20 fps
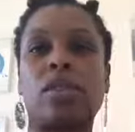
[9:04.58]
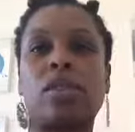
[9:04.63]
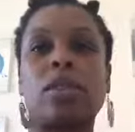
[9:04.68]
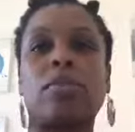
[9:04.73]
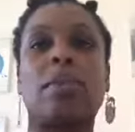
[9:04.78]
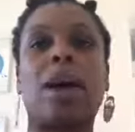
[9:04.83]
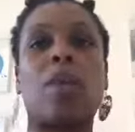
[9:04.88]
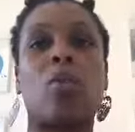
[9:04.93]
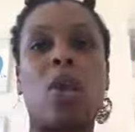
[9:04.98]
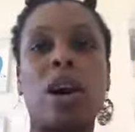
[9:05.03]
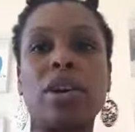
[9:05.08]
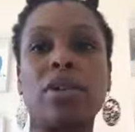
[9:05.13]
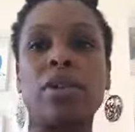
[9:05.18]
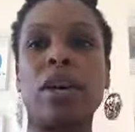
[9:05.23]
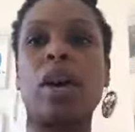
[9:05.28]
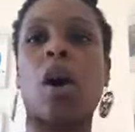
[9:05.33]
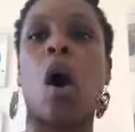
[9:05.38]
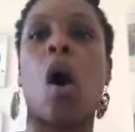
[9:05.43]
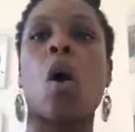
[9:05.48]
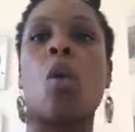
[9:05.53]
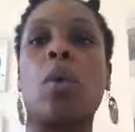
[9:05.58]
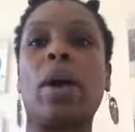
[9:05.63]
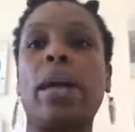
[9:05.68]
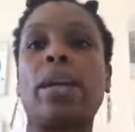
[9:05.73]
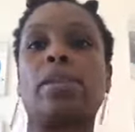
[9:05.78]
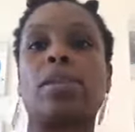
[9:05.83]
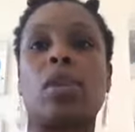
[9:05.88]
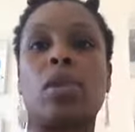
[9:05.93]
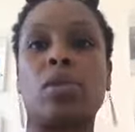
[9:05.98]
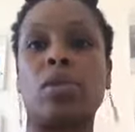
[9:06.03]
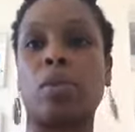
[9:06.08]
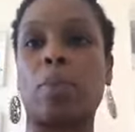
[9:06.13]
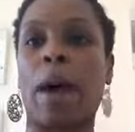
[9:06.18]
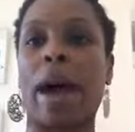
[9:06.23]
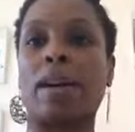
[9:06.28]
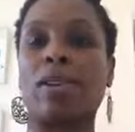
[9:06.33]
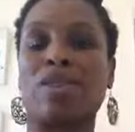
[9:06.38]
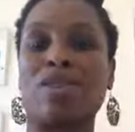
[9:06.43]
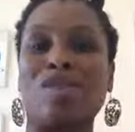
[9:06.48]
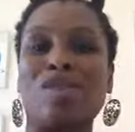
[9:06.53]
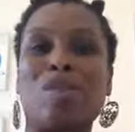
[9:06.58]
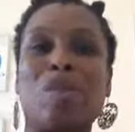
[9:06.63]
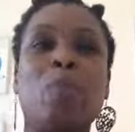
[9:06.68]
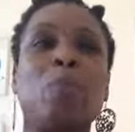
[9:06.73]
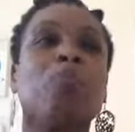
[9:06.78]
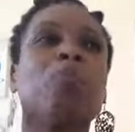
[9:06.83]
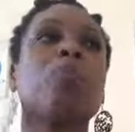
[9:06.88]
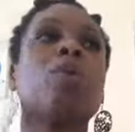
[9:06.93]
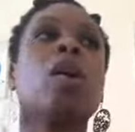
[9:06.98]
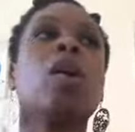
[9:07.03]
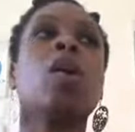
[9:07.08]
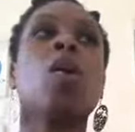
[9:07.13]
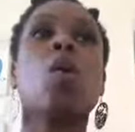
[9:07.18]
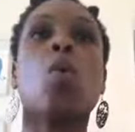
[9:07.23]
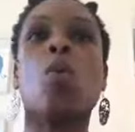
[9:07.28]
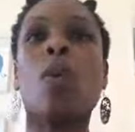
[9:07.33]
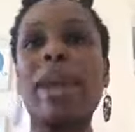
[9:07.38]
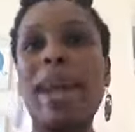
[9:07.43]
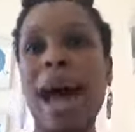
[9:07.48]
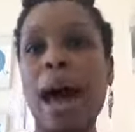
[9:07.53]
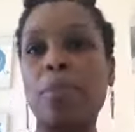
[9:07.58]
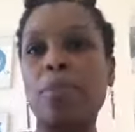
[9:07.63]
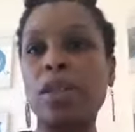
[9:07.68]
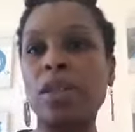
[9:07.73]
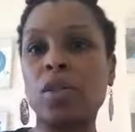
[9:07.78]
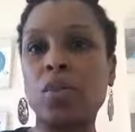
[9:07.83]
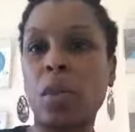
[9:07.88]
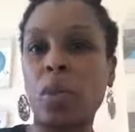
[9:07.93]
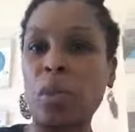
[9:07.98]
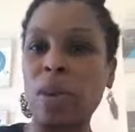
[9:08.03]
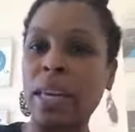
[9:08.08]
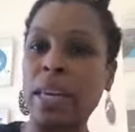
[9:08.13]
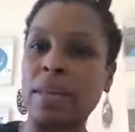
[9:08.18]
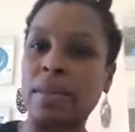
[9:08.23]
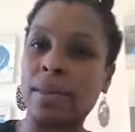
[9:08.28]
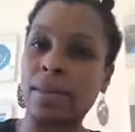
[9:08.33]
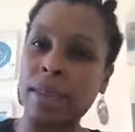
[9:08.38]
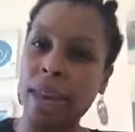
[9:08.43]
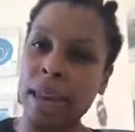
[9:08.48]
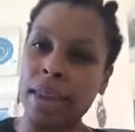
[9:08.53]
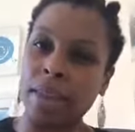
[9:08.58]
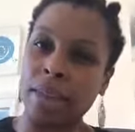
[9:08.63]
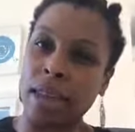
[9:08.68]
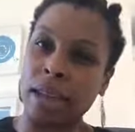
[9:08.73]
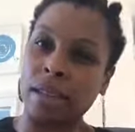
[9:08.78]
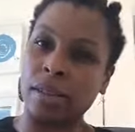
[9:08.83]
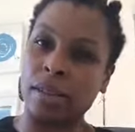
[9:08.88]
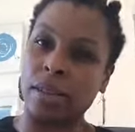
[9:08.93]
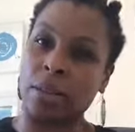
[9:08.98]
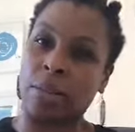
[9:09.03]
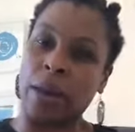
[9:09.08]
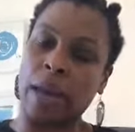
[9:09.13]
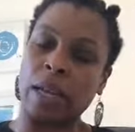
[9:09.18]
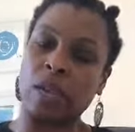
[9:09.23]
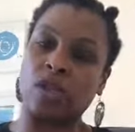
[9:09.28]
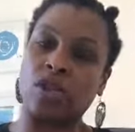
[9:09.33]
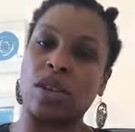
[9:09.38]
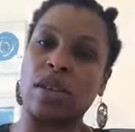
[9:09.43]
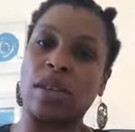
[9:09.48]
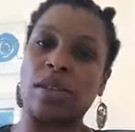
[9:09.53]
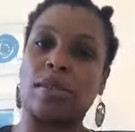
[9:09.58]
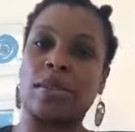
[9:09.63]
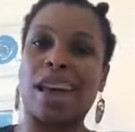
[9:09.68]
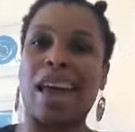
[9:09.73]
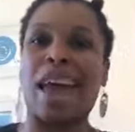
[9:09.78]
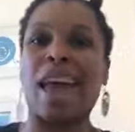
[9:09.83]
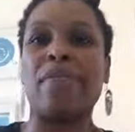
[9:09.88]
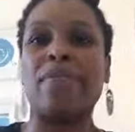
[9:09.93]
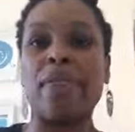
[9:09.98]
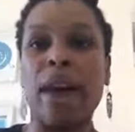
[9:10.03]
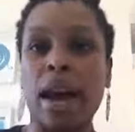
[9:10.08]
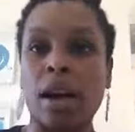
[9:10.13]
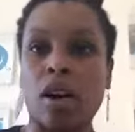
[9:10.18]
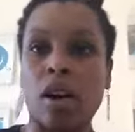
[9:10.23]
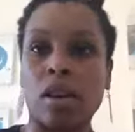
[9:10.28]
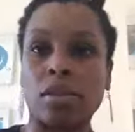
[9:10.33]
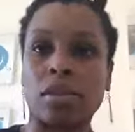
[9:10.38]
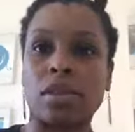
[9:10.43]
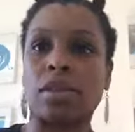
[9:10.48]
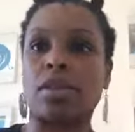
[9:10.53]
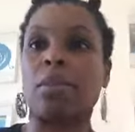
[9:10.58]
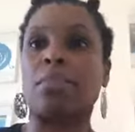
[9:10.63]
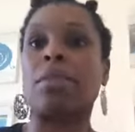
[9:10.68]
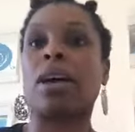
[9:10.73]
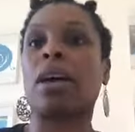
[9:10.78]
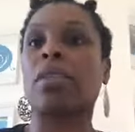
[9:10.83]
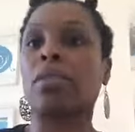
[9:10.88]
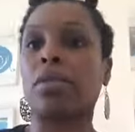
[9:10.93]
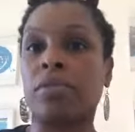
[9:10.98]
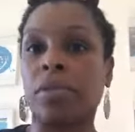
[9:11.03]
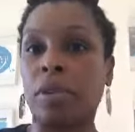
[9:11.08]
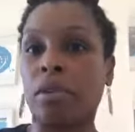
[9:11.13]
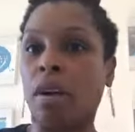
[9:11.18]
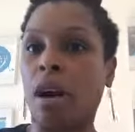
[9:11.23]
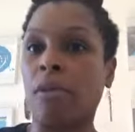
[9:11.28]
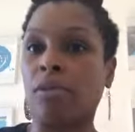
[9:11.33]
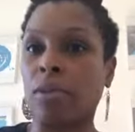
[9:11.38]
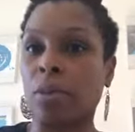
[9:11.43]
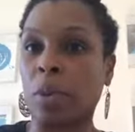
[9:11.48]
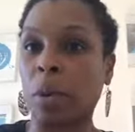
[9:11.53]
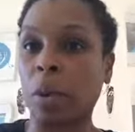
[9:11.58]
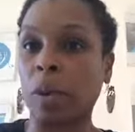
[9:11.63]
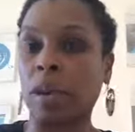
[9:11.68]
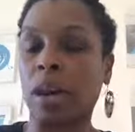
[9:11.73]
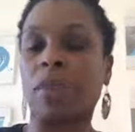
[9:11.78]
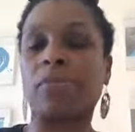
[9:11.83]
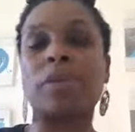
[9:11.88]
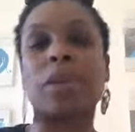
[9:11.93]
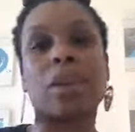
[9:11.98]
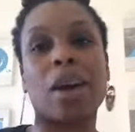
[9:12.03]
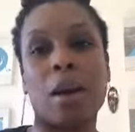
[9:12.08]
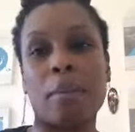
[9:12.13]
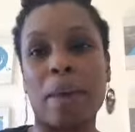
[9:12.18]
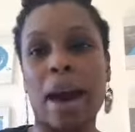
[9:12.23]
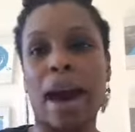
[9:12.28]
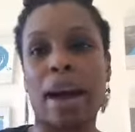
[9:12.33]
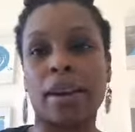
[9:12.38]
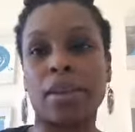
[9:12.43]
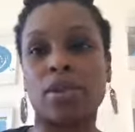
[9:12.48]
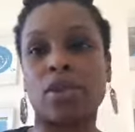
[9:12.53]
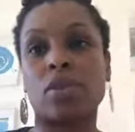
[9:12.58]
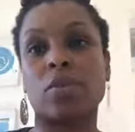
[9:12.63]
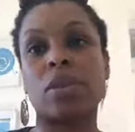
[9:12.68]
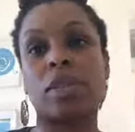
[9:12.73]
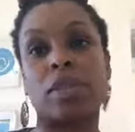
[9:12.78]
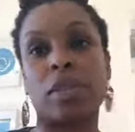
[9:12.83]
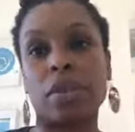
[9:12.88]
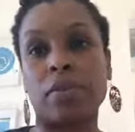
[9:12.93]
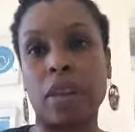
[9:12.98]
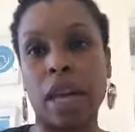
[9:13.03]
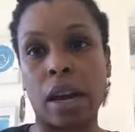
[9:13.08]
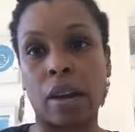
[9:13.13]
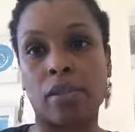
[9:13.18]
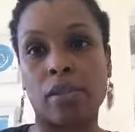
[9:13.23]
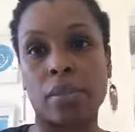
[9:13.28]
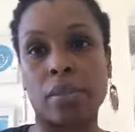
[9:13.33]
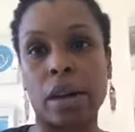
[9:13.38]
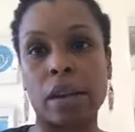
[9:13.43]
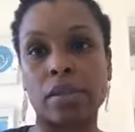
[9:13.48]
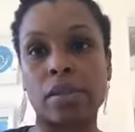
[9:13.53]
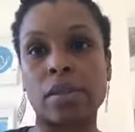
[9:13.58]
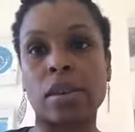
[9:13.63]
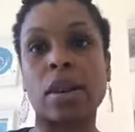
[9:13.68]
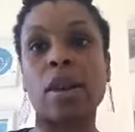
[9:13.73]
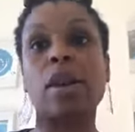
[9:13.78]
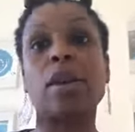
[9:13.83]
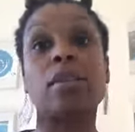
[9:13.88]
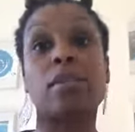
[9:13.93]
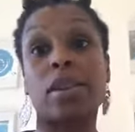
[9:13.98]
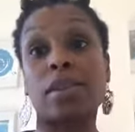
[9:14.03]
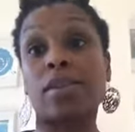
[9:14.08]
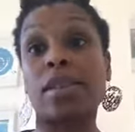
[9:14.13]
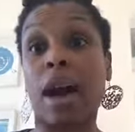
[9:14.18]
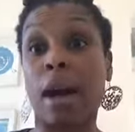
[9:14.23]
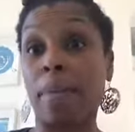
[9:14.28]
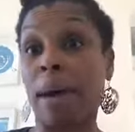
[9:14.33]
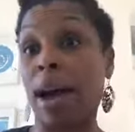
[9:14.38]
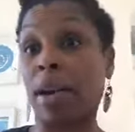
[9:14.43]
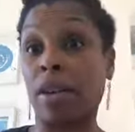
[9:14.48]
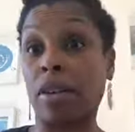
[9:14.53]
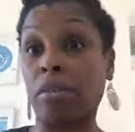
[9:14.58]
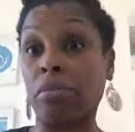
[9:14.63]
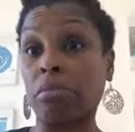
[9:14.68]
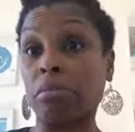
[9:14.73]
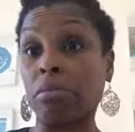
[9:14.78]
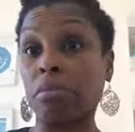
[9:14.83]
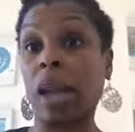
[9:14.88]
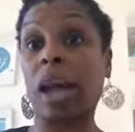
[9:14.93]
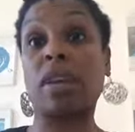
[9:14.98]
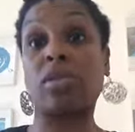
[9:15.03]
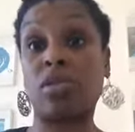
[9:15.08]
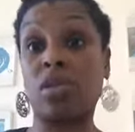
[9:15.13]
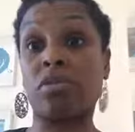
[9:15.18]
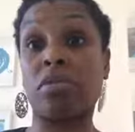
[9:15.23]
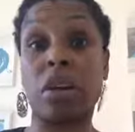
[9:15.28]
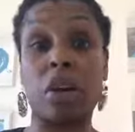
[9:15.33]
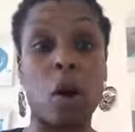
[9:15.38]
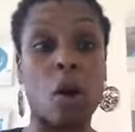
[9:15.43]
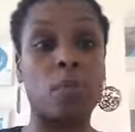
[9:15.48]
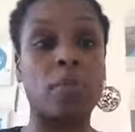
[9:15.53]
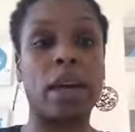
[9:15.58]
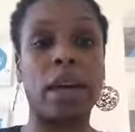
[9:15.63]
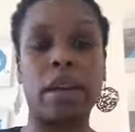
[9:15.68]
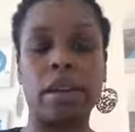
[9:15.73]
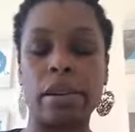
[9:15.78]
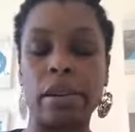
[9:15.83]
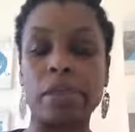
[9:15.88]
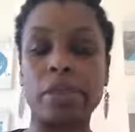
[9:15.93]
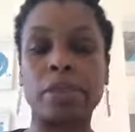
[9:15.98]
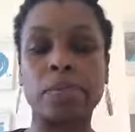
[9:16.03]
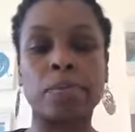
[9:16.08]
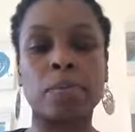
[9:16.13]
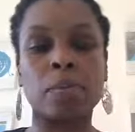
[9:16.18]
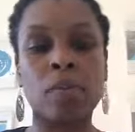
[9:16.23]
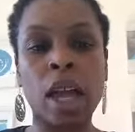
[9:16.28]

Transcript: And my wondering always goes back to what happens when we say things to patients and that causes them not to feel comfortable enough to come back to receive care from us? Does that matter? I certainly hope that it does.